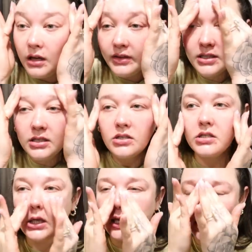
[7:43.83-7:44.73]
and this is
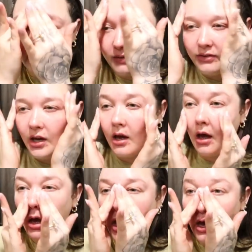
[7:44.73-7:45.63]
just gonna give
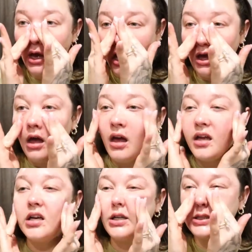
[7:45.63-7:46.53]

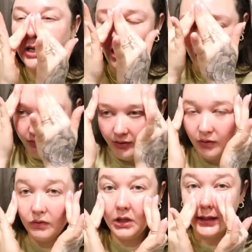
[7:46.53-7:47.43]
yourself
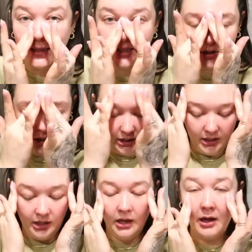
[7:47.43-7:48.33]
a really
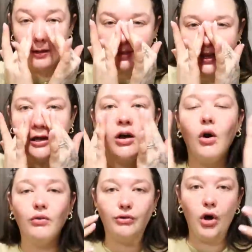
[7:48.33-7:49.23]
good like
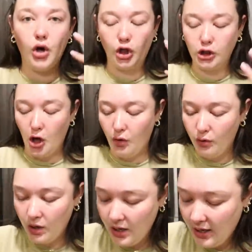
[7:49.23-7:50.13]
overall
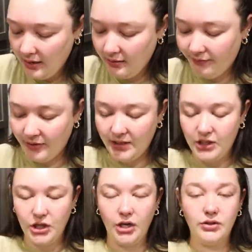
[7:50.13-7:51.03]
glow and the
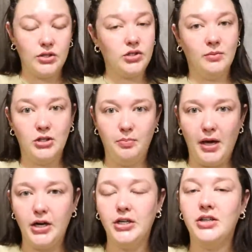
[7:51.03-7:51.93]
foundation goes on so much
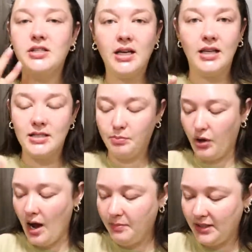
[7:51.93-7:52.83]
better and your skin's
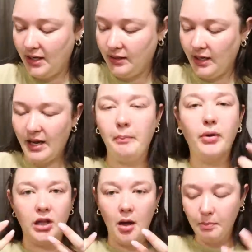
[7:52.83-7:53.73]
prepped and like
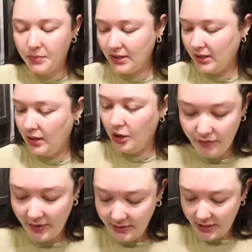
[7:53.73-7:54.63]
plumped.
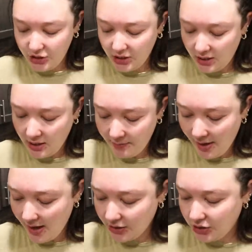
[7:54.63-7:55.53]
For foundation, I'm
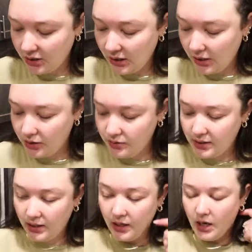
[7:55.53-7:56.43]
actually
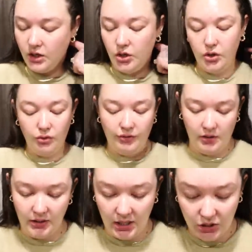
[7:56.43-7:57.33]
using a new
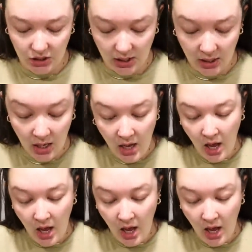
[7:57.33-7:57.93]
foundation.